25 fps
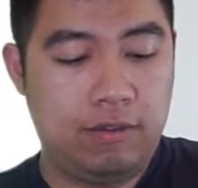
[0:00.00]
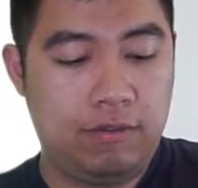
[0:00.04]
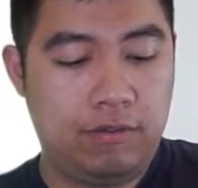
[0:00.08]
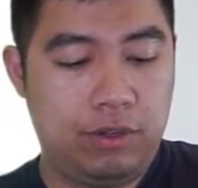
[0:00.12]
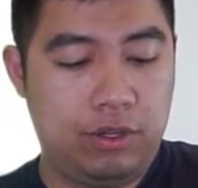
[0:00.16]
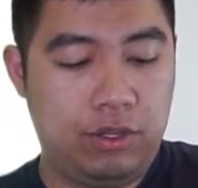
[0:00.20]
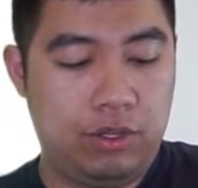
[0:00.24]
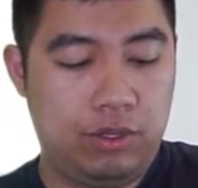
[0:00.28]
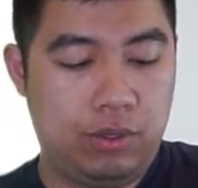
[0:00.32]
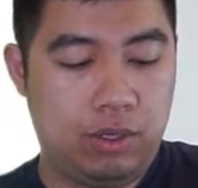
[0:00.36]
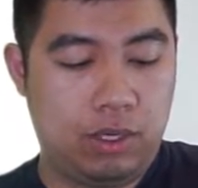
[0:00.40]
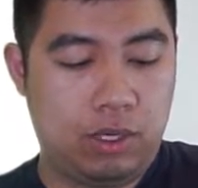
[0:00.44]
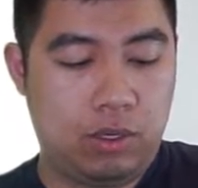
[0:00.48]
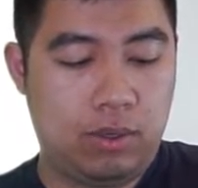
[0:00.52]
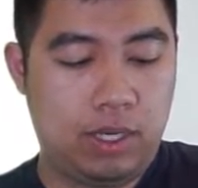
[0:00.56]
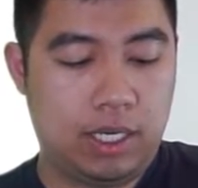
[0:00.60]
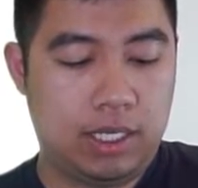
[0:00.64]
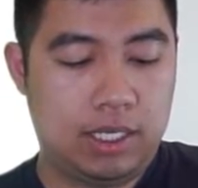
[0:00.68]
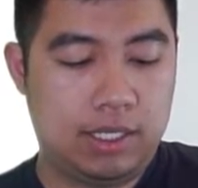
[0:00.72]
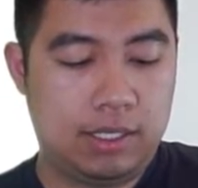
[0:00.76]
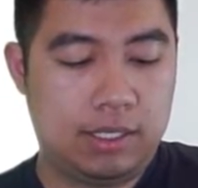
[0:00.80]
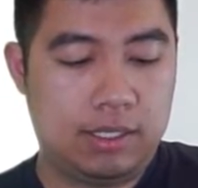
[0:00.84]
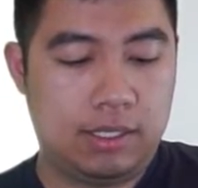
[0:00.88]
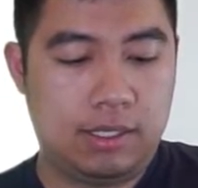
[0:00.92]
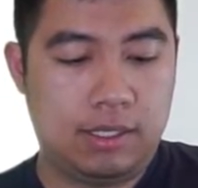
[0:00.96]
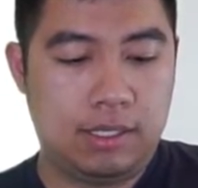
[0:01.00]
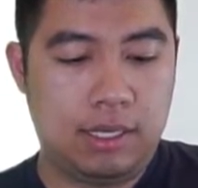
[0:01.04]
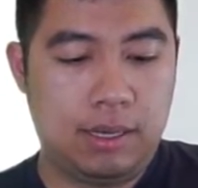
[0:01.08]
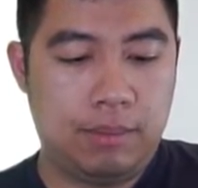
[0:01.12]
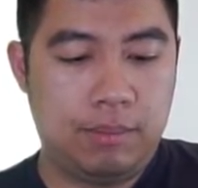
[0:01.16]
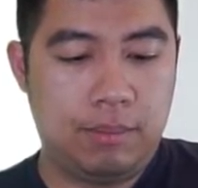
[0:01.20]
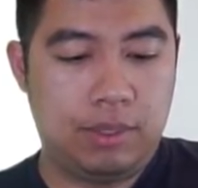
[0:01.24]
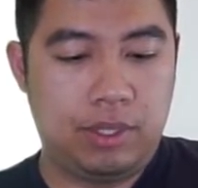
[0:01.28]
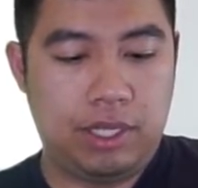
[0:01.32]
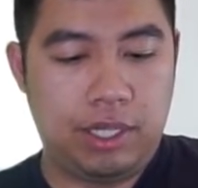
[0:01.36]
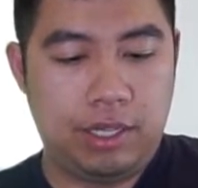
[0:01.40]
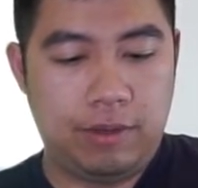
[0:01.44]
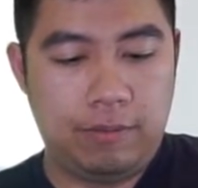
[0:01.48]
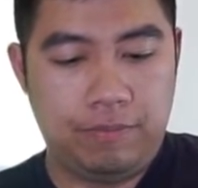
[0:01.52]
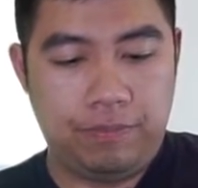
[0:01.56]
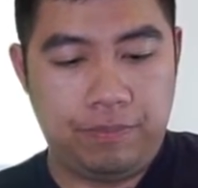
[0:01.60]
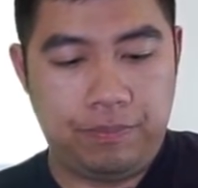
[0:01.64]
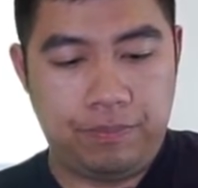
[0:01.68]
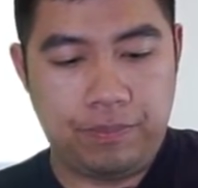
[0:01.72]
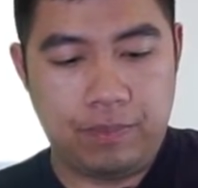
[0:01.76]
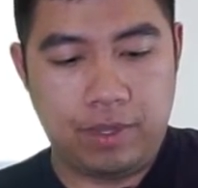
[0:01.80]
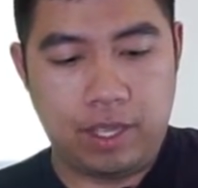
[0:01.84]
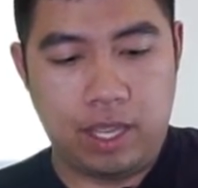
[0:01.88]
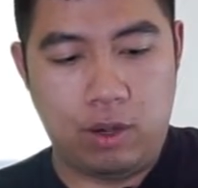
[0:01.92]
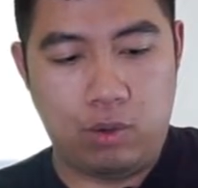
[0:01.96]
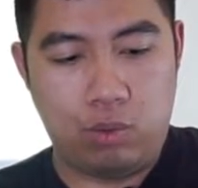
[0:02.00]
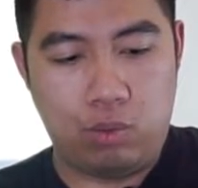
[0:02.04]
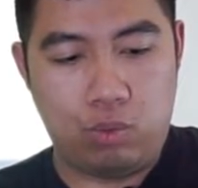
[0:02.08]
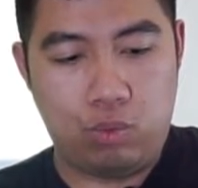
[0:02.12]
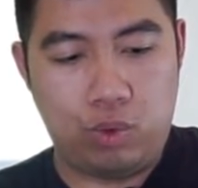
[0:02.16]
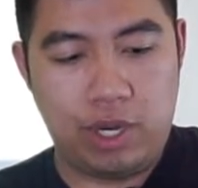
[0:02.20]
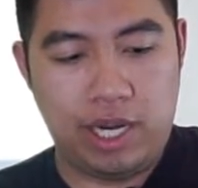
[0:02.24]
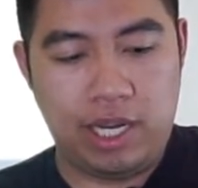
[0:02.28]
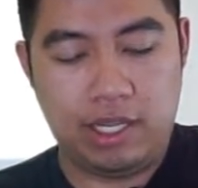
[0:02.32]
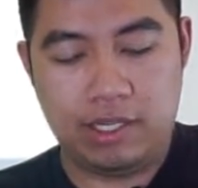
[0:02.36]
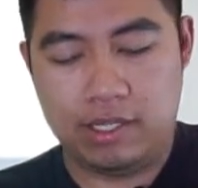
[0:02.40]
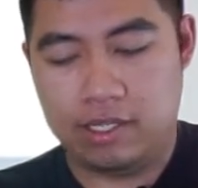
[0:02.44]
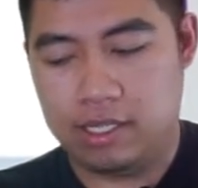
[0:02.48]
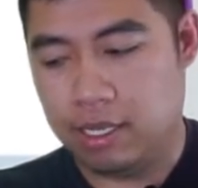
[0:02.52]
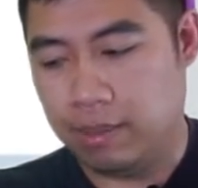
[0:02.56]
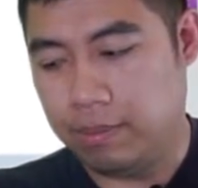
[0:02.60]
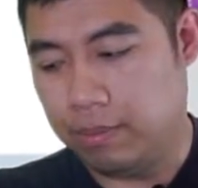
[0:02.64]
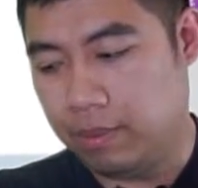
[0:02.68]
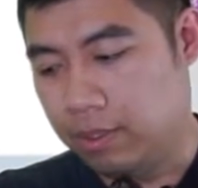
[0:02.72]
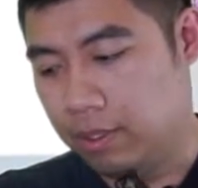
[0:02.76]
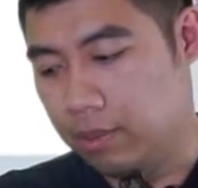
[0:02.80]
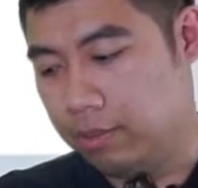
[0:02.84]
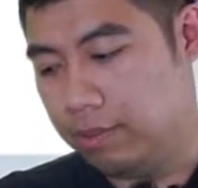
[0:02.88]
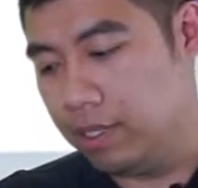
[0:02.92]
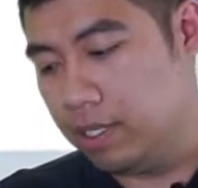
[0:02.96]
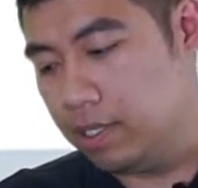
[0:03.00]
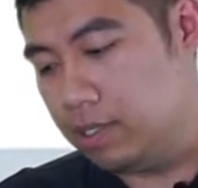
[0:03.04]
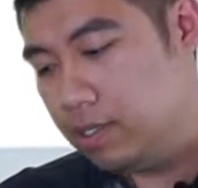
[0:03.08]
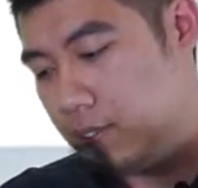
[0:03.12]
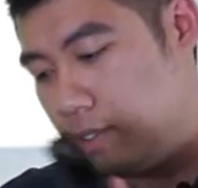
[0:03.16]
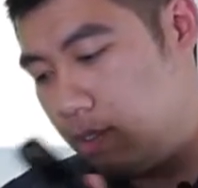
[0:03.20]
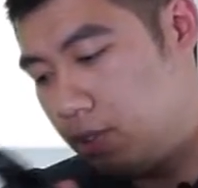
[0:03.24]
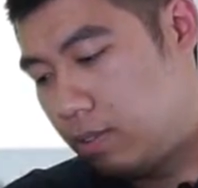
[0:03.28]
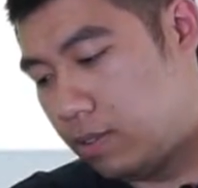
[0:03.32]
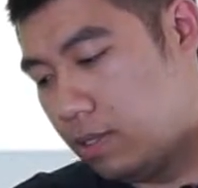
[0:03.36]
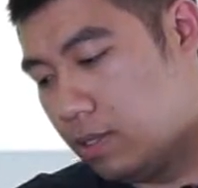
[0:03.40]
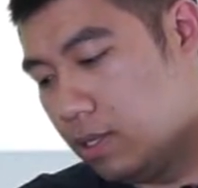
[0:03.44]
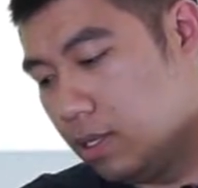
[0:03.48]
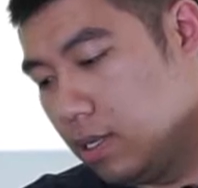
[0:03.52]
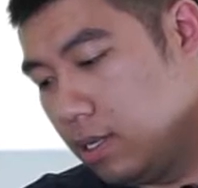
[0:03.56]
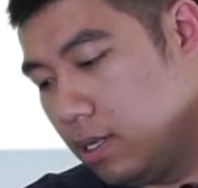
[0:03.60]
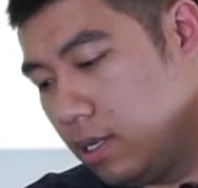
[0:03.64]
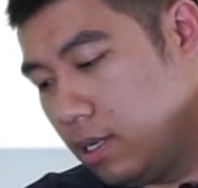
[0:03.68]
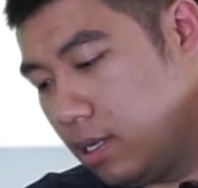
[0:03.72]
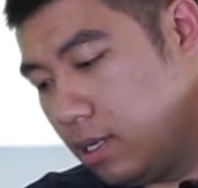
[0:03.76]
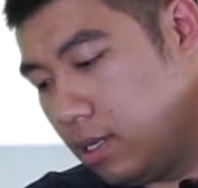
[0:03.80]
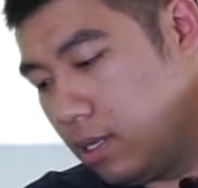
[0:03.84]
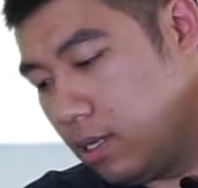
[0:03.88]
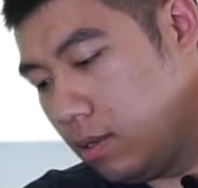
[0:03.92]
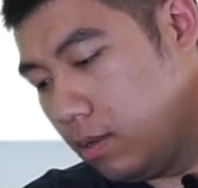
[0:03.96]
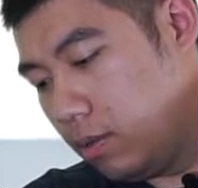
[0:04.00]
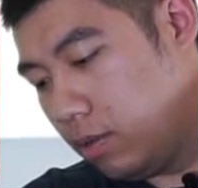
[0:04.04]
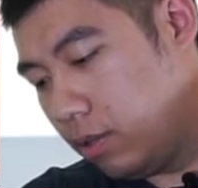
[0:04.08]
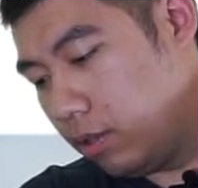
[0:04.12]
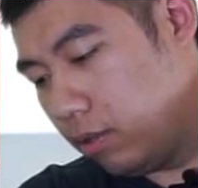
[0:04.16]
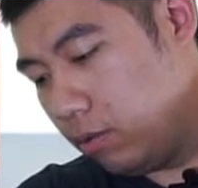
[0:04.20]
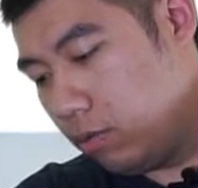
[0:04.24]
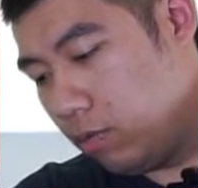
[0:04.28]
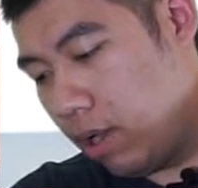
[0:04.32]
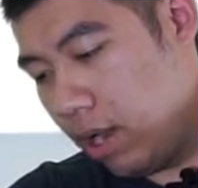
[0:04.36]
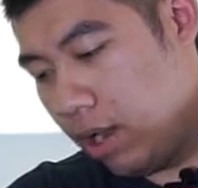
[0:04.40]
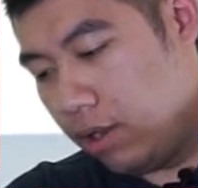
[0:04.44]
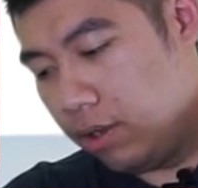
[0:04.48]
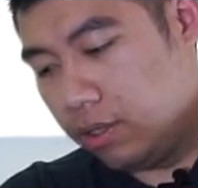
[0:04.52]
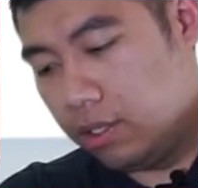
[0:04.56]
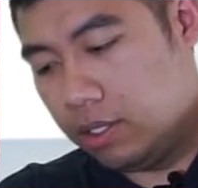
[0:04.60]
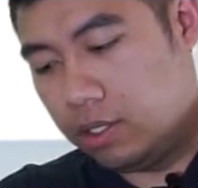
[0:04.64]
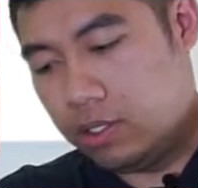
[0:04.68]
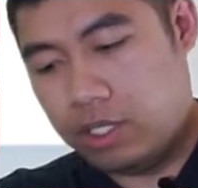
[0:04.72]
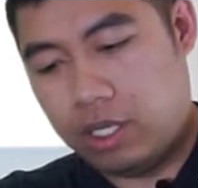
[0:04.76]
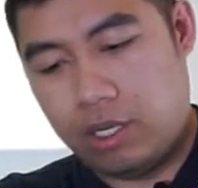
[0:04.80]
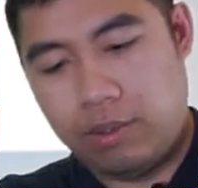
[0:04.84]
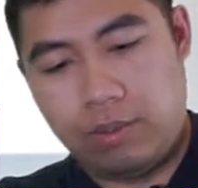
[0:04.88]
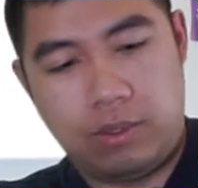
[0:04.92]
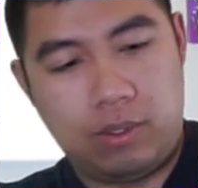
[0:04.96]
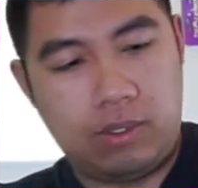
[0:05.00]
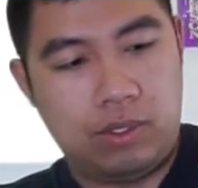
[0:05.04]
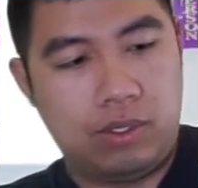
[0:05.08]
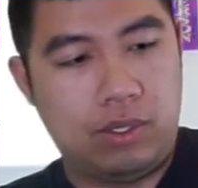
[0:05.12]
You do a quick disassembly and reassemble the pistol with a round in the chamber.